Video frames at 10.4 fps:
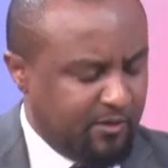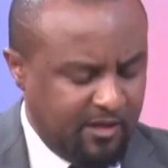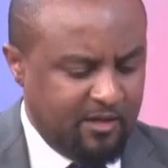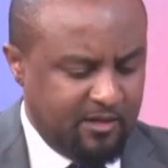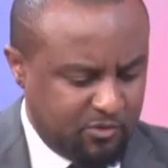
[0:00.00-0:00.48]

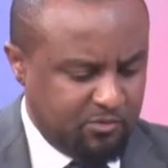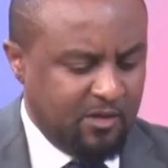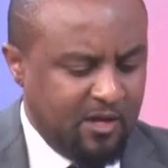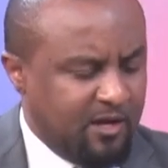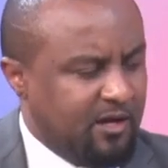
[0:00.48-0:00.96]
Kenya to
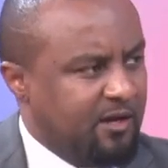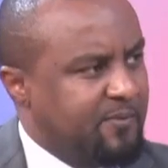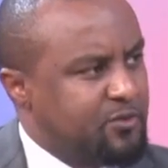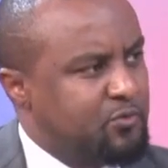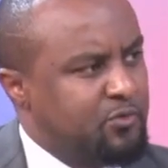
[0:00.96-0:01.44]

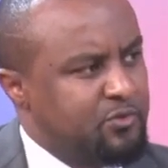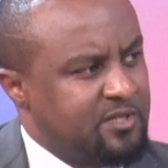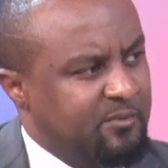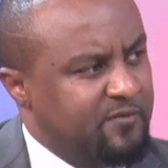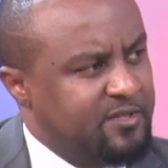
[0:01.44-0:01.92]
pursue
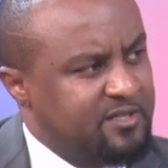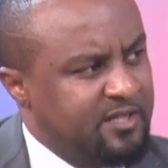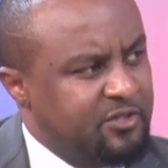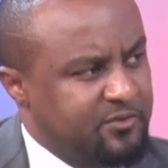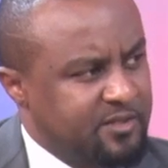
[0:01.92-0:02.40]
some of its
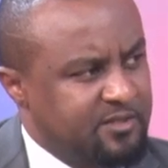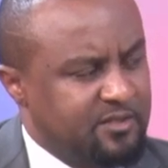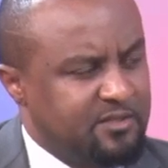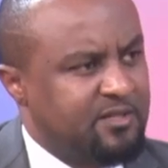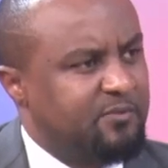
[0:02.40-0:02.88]
interests
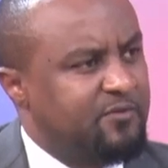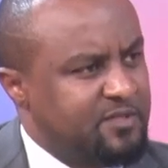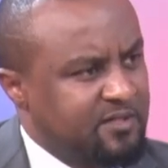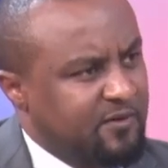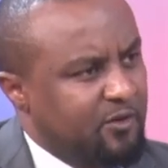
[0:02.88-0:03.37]
and some of
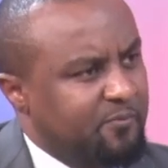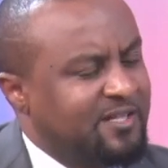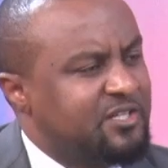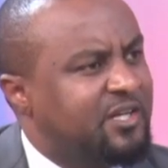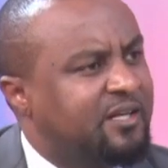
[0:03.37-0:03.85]
its
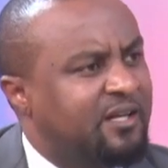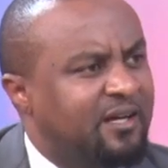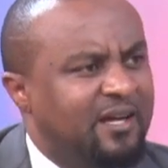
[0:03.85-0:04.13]
development agenda.